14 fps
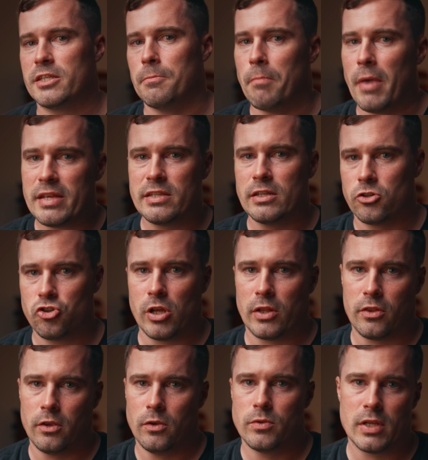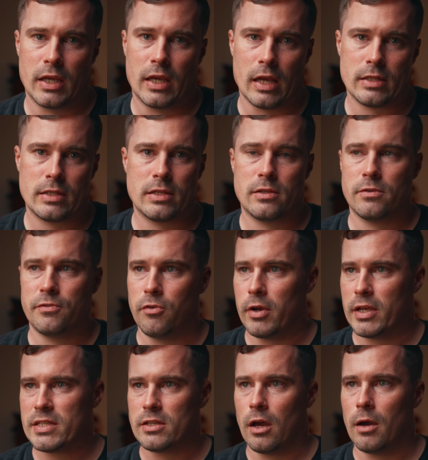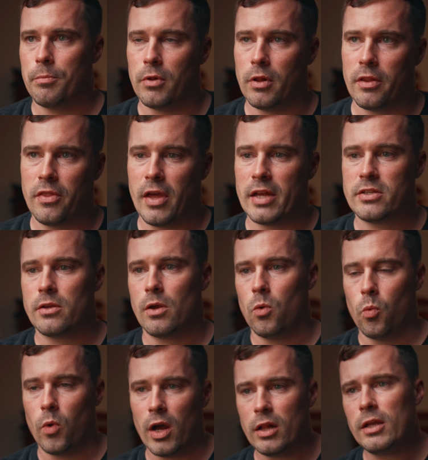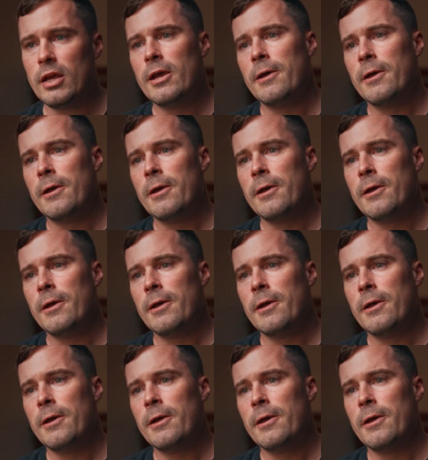the message that the user gets, for example, that well.